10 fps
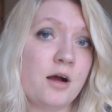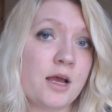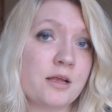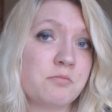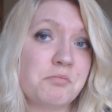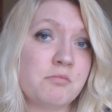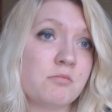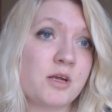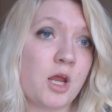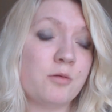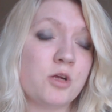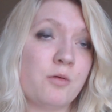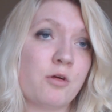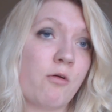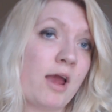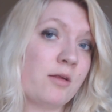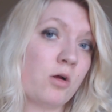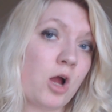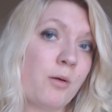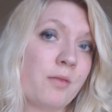I don't regret
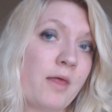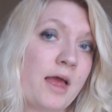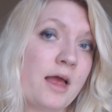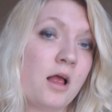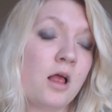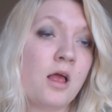not going there.